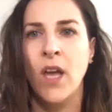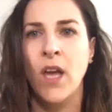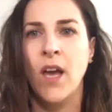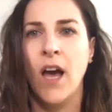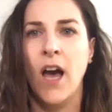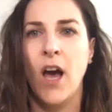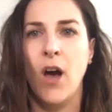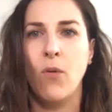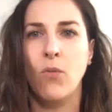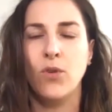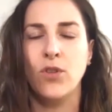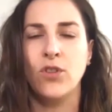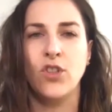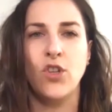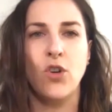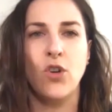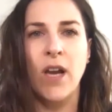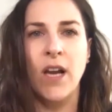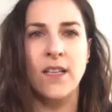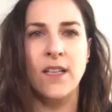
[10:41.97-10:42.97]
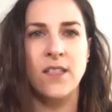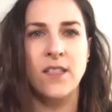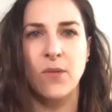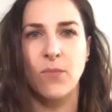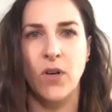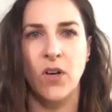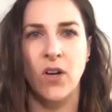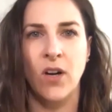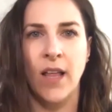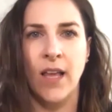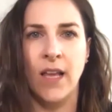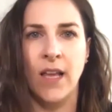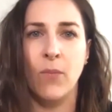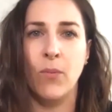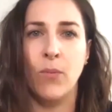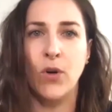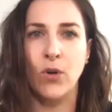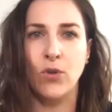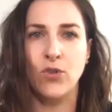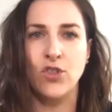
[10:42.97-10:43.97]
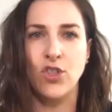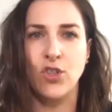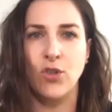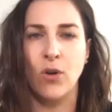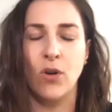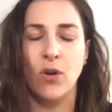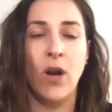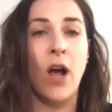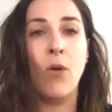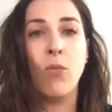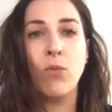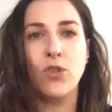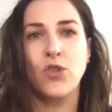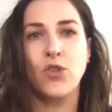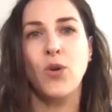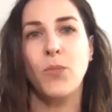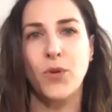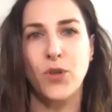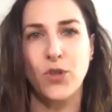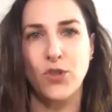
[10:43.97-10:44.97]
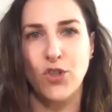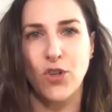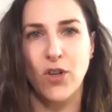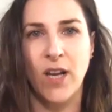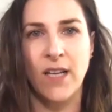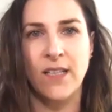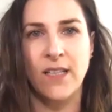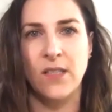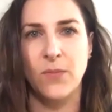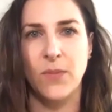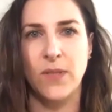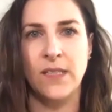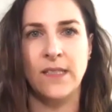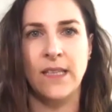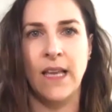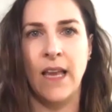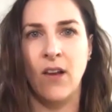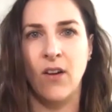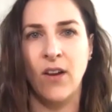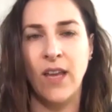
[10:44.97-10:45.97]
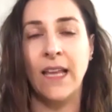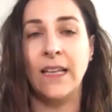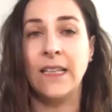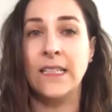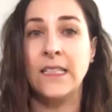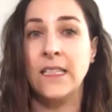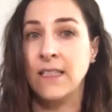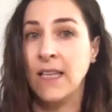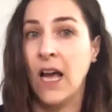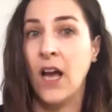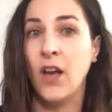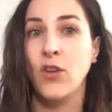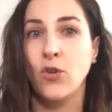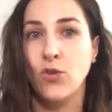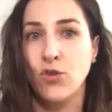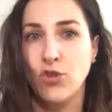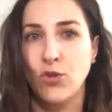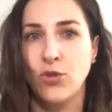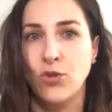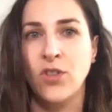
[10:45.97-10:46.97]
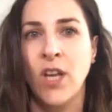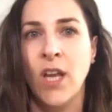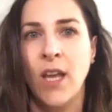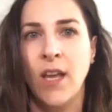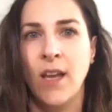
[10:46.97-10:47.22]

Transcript: How would your customer like approach you, and how would you approach your customer and say, okay, this is how you should